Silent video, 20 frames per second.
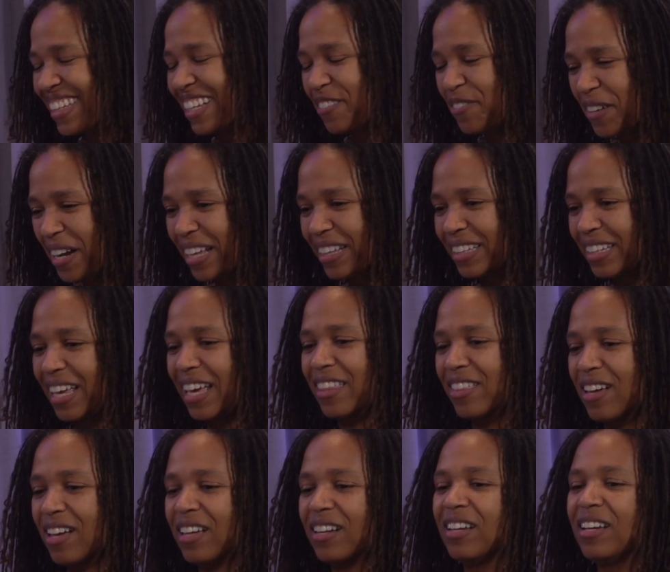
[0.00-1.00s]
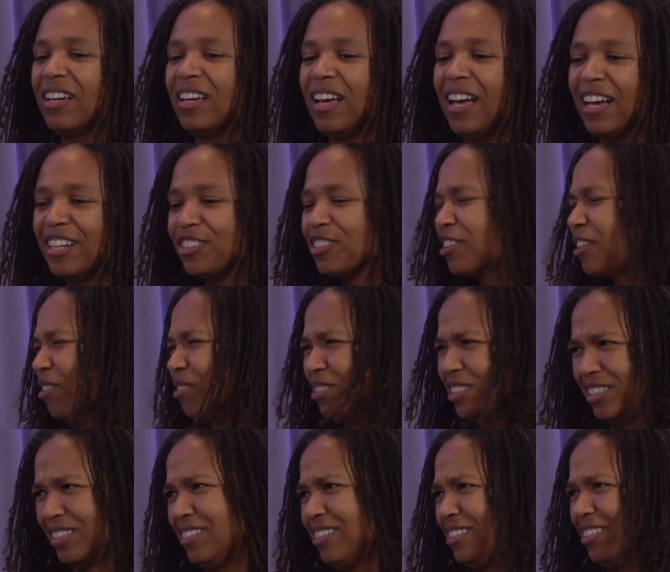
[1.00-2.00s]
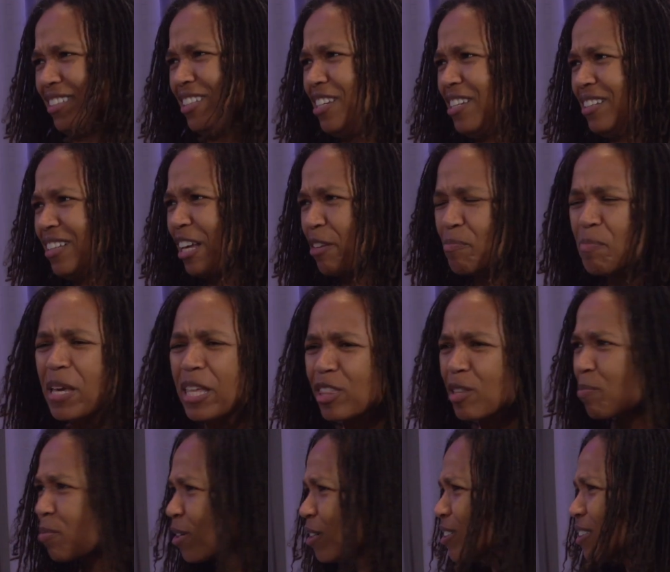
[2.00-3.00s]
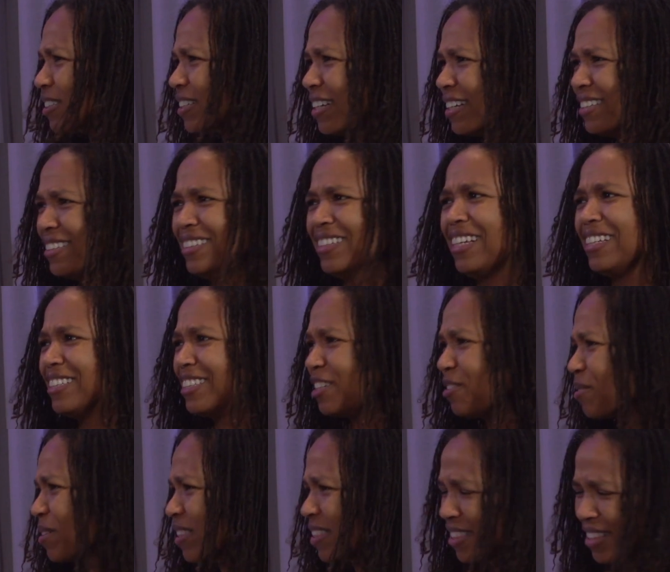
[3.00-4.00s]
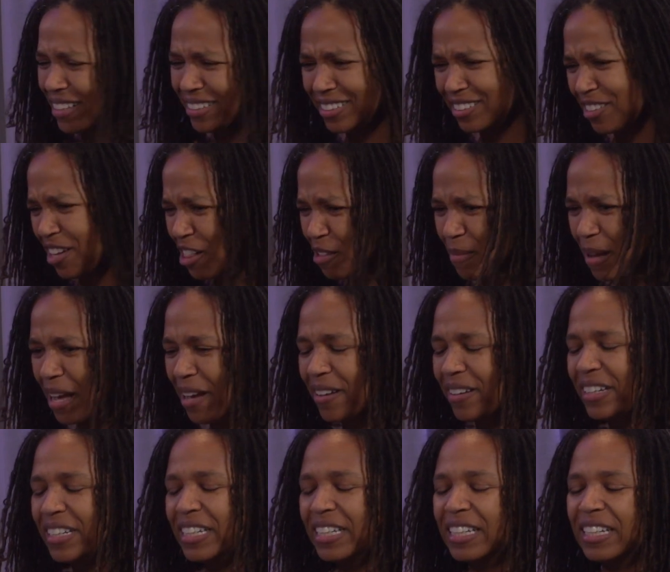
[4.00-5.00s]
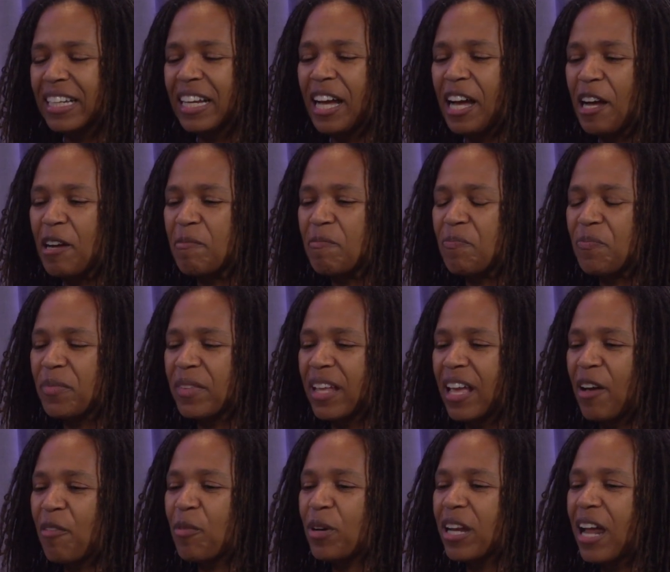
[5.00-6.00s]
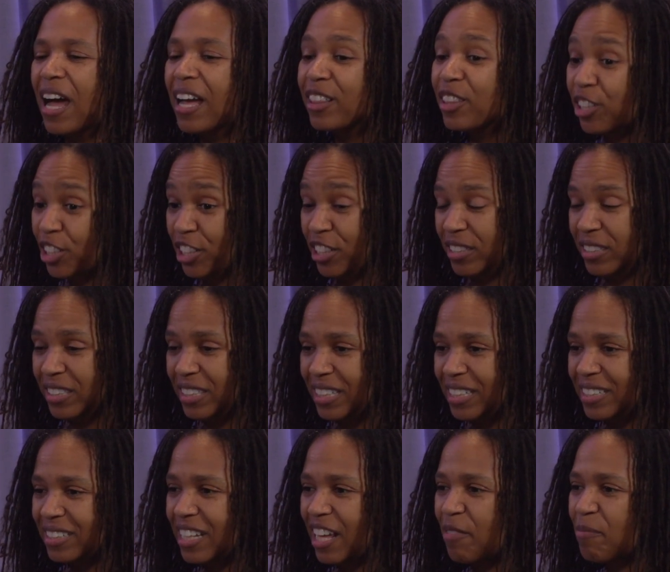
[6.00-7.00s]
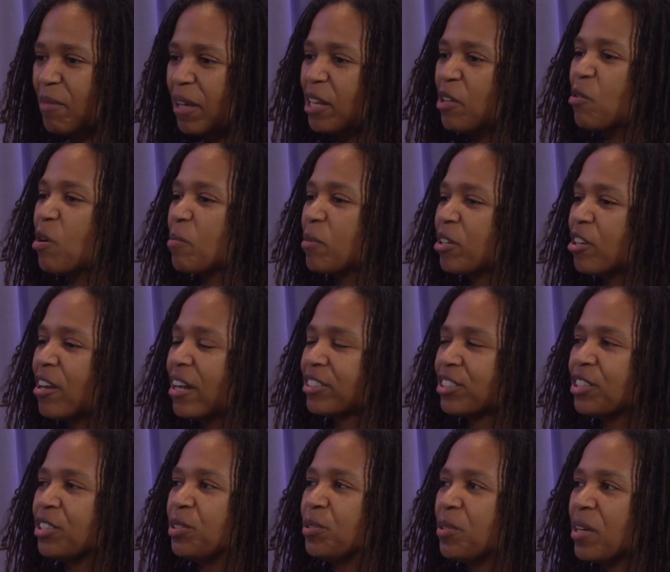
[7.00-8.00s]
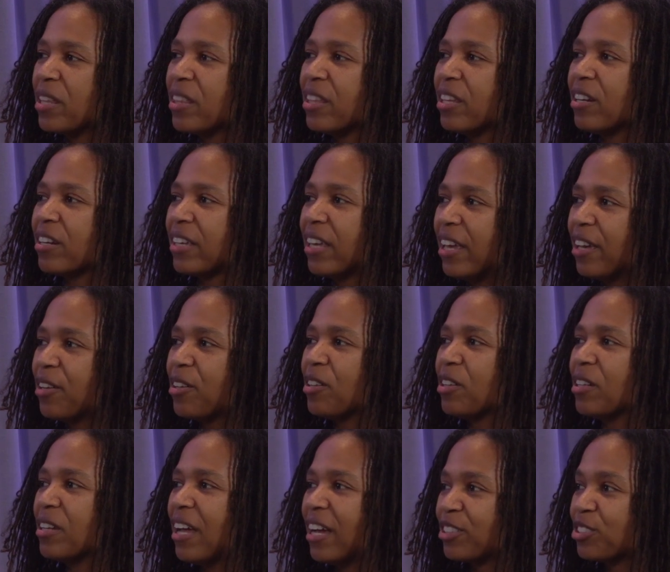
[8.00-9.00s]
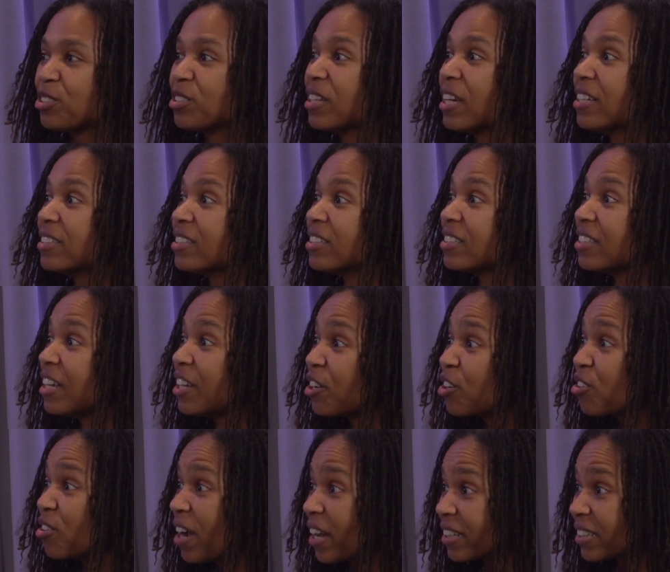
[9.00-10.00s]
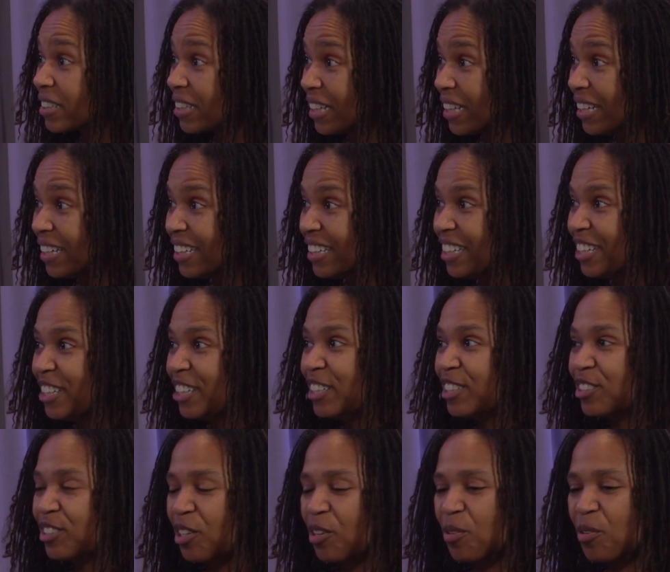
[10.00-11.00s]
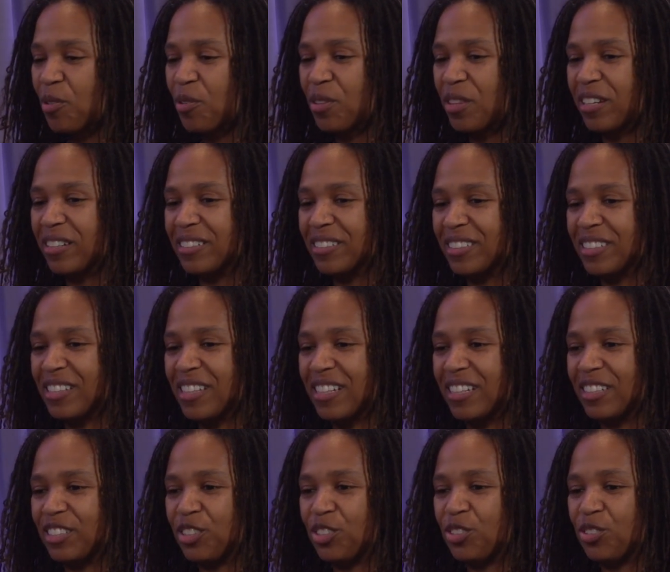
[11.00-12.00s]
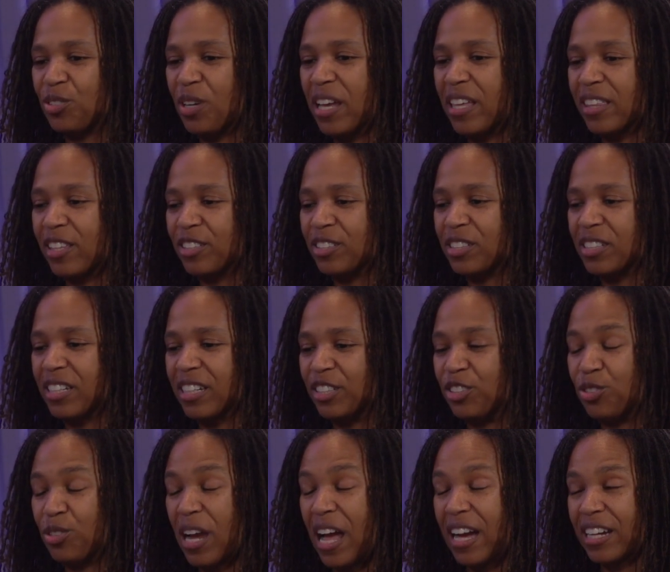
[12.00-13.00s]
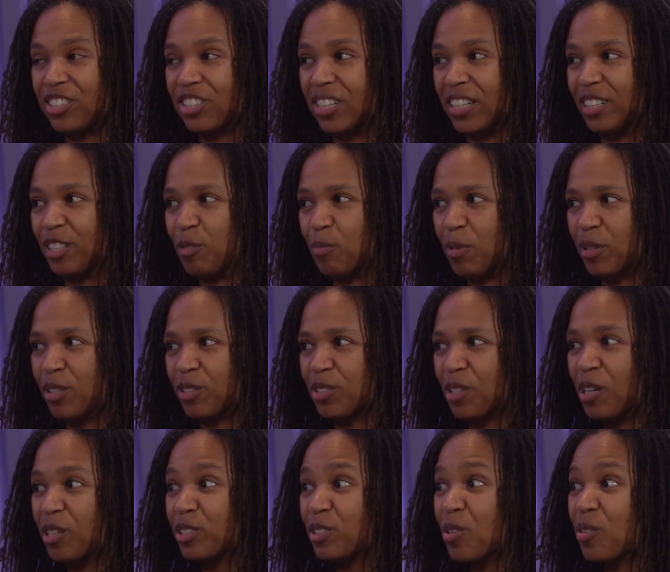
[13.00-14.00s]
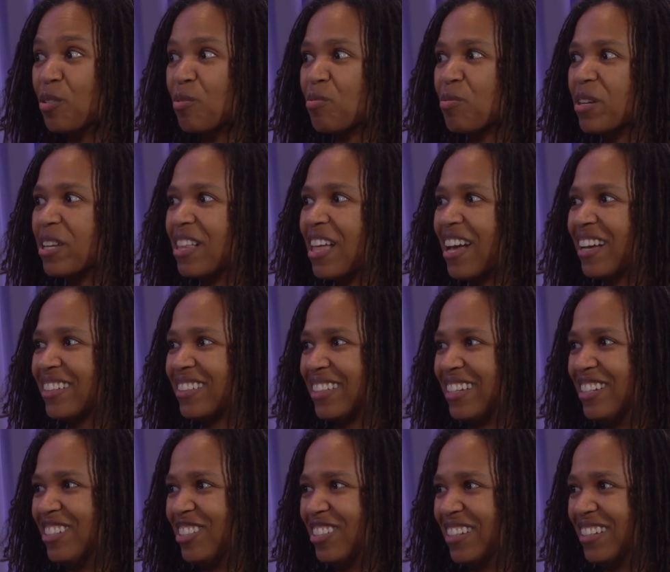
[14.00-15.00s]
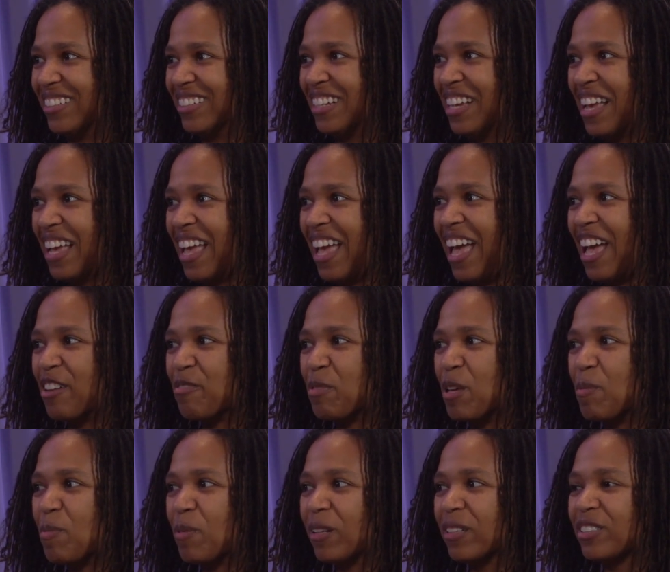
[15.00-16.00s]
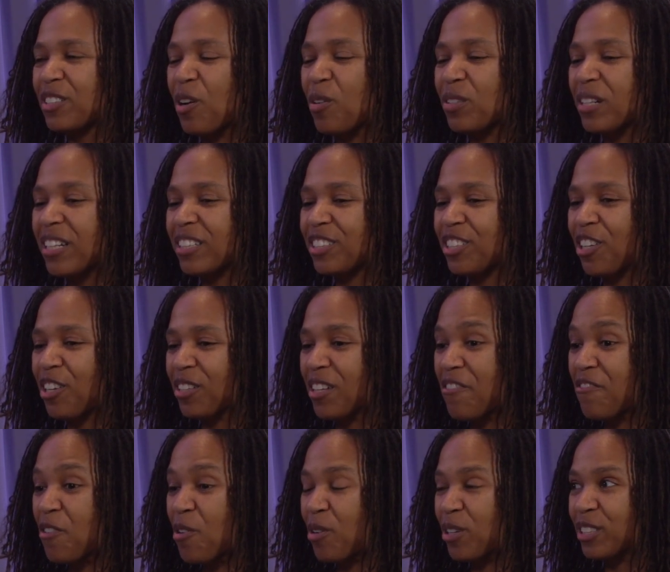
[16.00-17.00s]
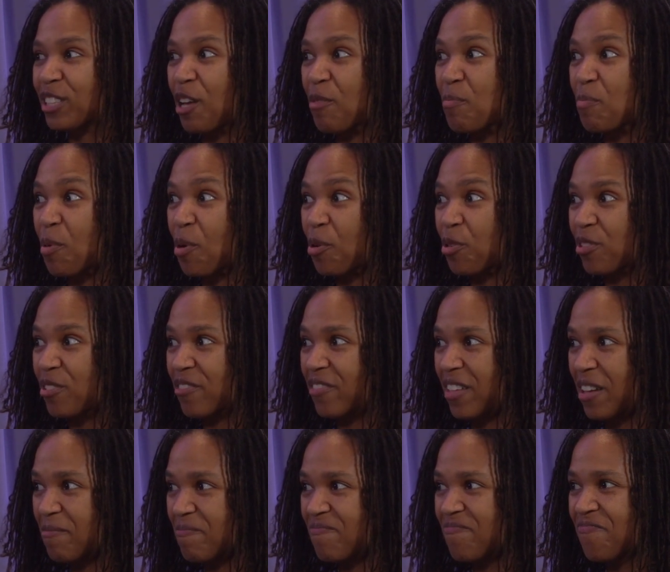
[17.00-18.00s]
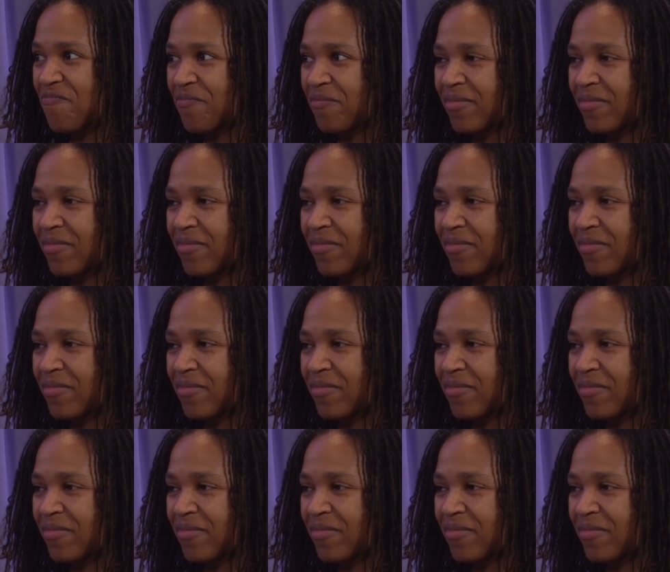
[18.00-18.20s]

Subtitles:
that finally I thought I should go and just see, like meet the person, like see what this is all about. And what I learned is that many women are actually doing their Kegel exercises incorrectly. So there's the strength, there's the contraction, but there's also the relaxation. And people don't necessarily focus on both of them.